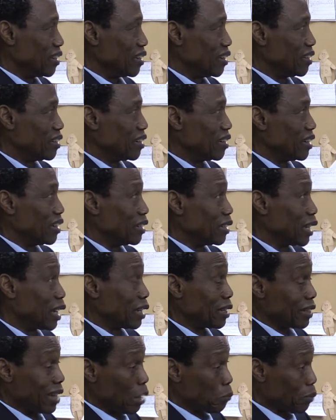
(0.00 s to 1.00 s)

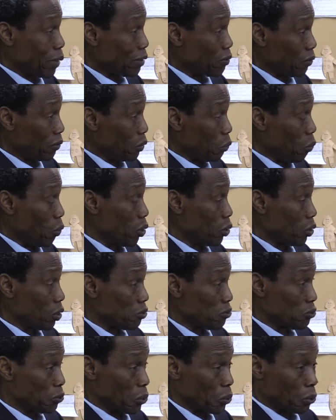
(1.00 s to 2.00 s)
in that part of the world
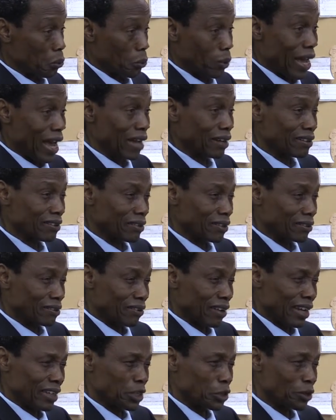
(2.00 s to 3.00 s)
also, we had
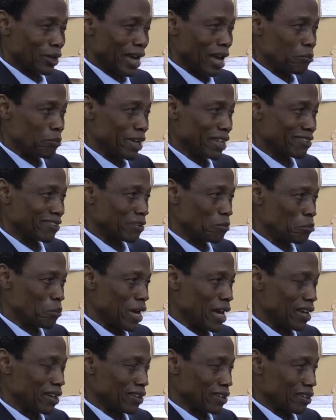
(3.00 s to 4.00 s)
traditional medicine
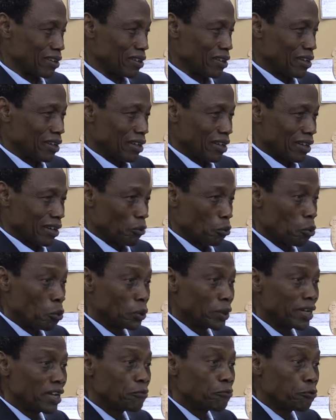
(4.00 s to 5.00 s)
men
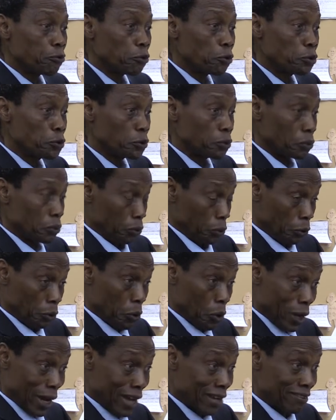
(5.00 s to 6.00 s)
who did voodoo. Do you
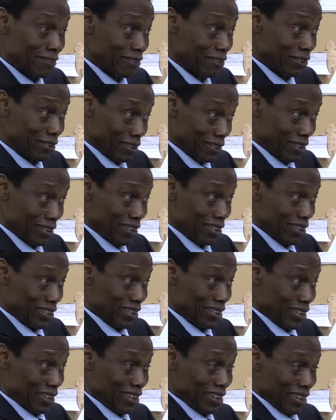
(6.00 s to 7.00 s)
know Haiti?
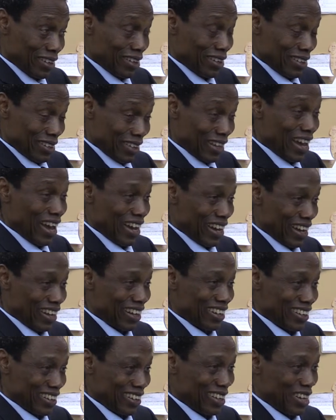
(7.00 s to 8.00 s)
Mm-hmm. Yeah.
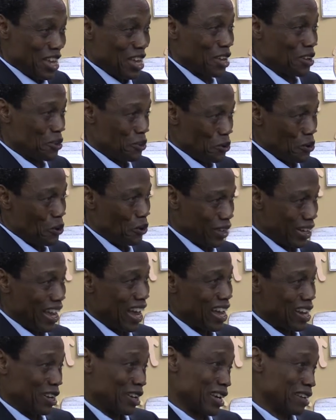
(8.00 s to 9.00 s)
You know,
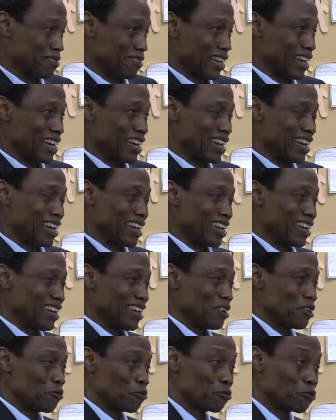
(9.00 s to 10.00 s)
yeah, that
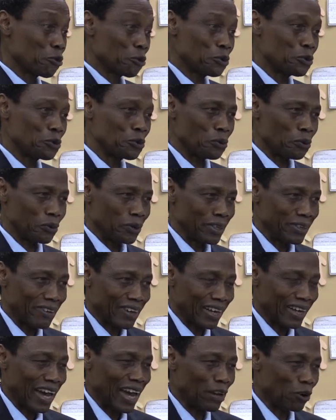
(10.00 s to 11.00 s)
voodoo is
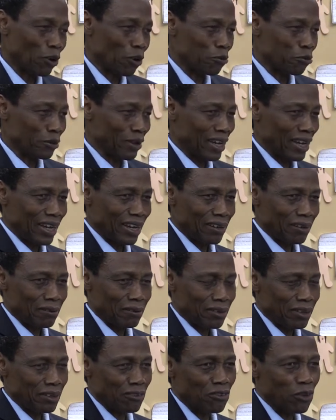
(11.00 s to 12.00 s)
a kind of,
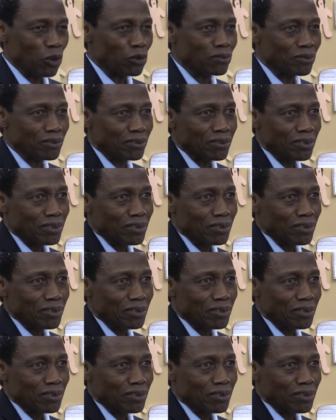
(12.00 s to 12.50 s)
it's not